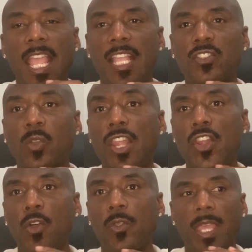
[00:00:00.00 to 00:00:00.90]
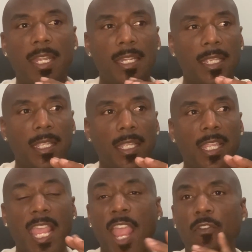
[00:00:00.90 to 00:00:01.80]
And so I know that
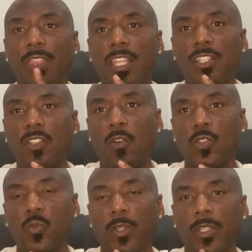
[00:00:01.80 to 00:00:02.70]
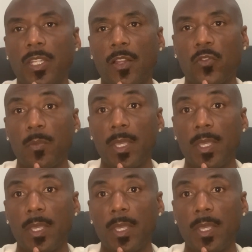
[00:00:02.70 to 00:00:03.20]
everything's always working out for